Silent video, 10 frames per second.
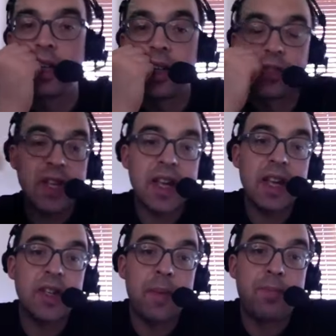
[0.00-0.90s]
this
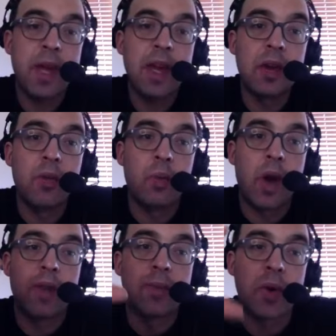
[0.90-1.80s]
ends up being
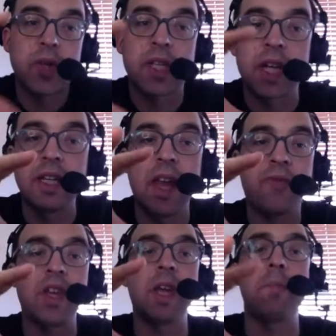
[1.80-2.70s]
one of the most
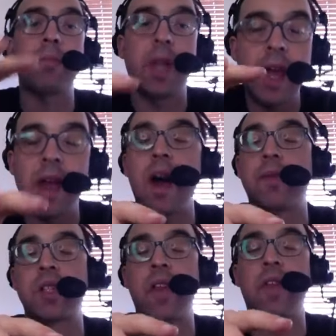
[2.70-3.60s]
significant
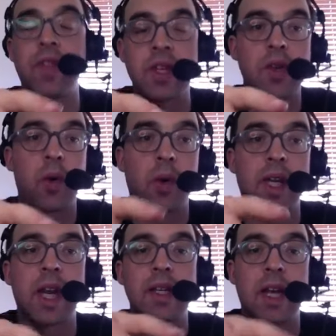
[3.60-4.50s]
playoffs that this
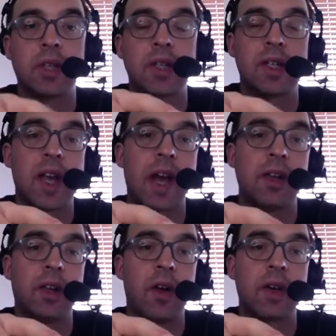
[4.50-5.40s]
organization has had in a
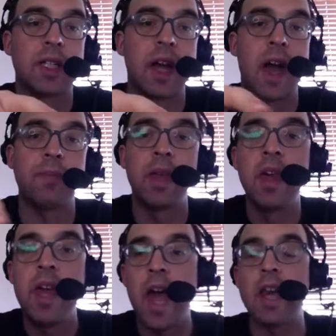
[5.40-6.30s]
long time.
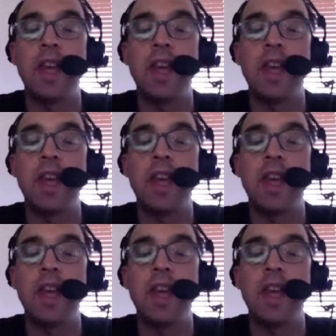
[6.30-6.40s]
And